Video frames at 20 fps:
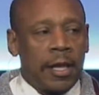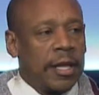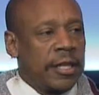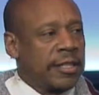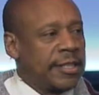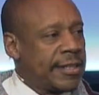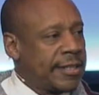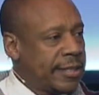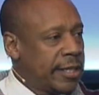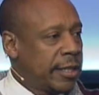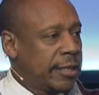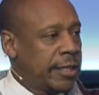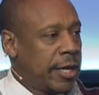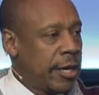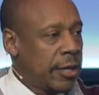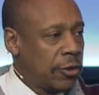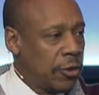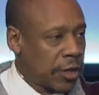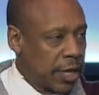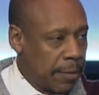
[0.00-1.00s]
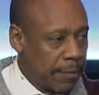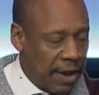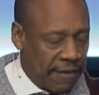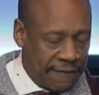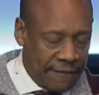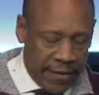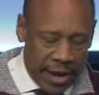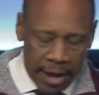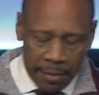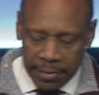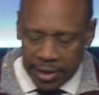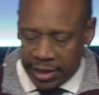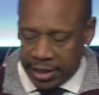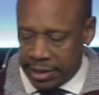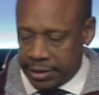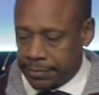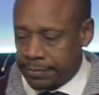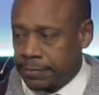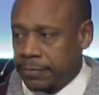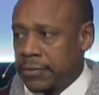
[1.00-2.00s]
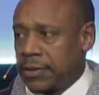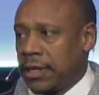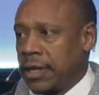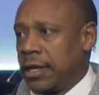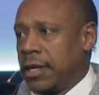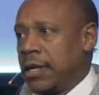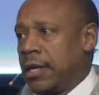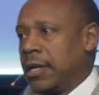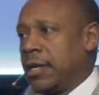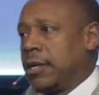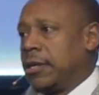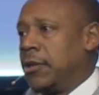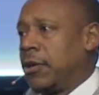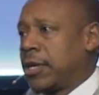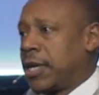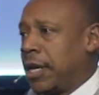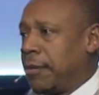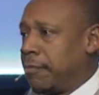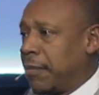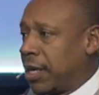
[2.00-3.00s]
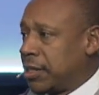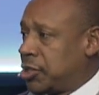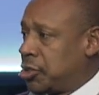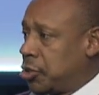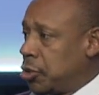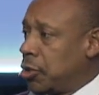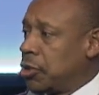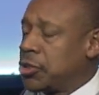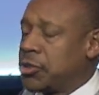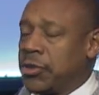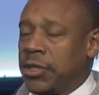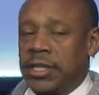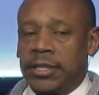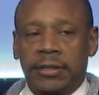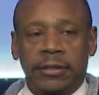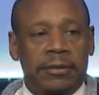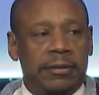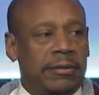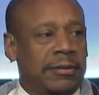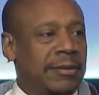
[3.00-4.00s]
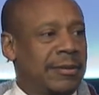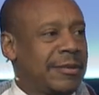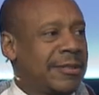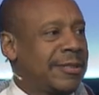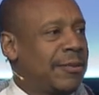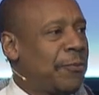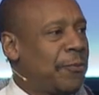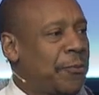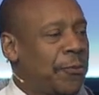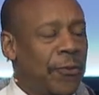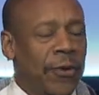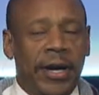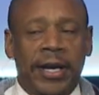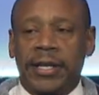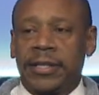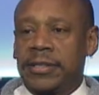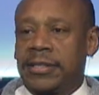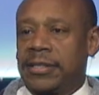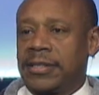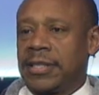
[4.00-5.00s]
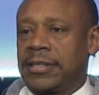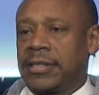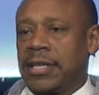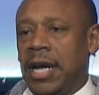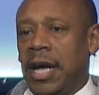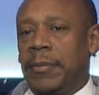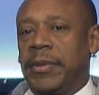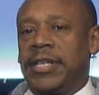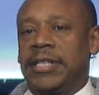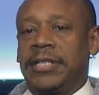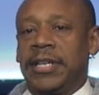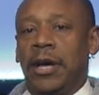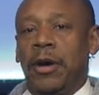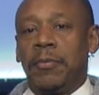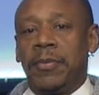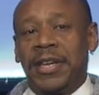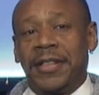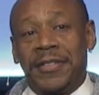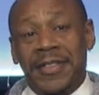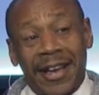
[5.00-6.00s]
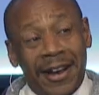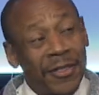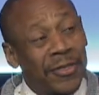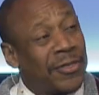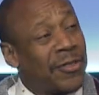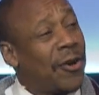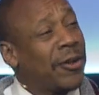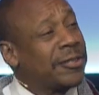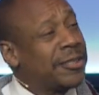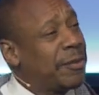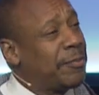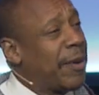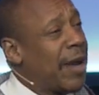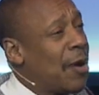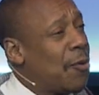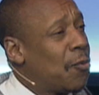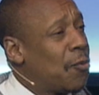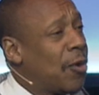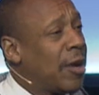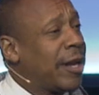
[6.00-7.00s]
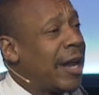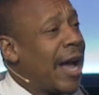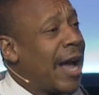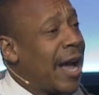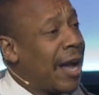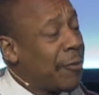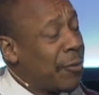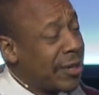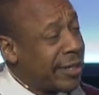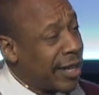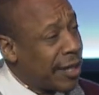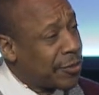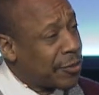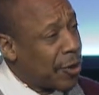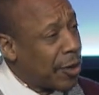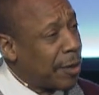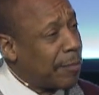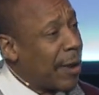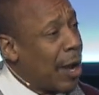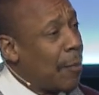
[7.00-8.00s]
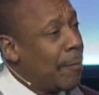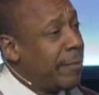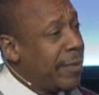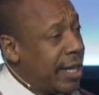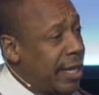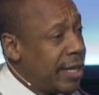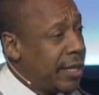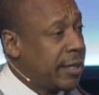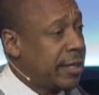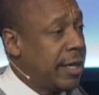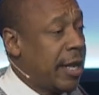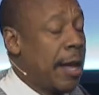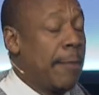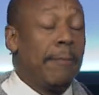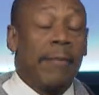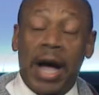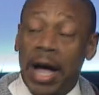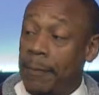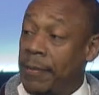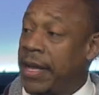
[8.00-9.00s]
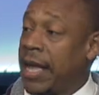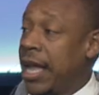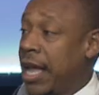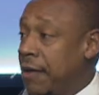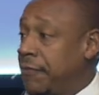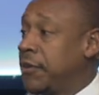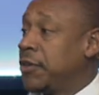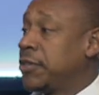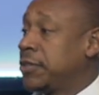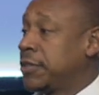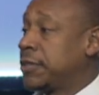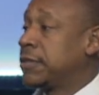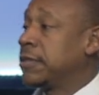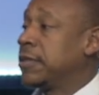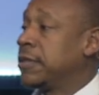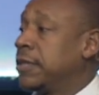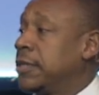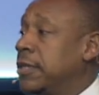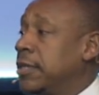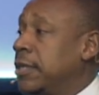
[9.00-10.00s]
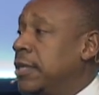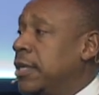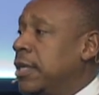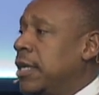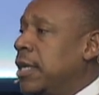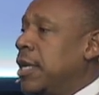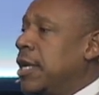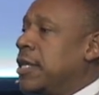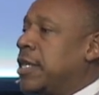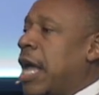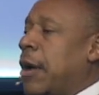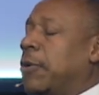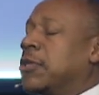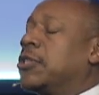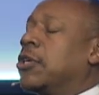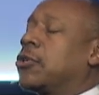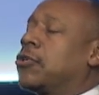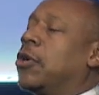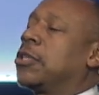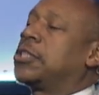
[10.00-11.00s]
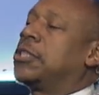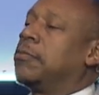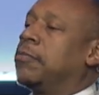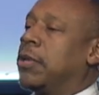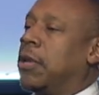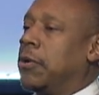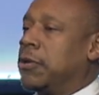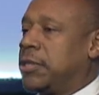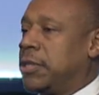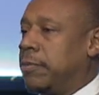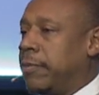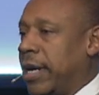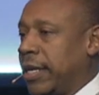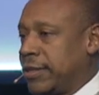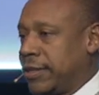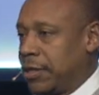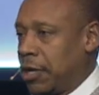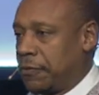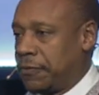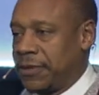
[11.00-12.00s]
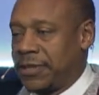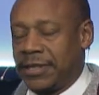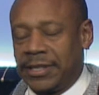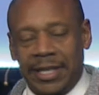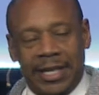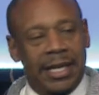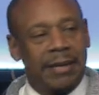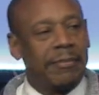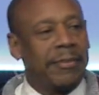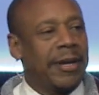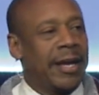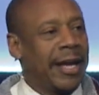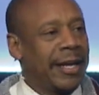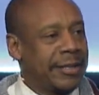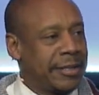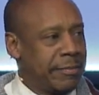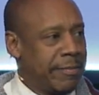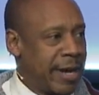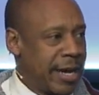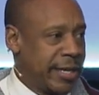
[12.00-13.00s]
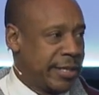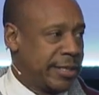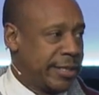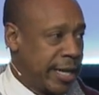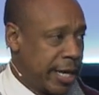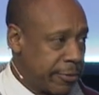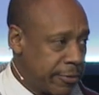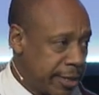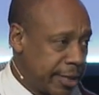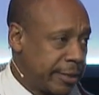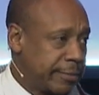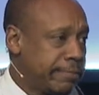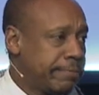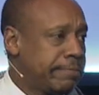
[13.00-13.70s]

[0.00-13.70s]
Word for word: To sit there and look at my family, look at my children, some friends just come and tell me their thoughts about what, I, what they thought about me and my behaviors that was a crushing blow to my self esteem and to my integrity.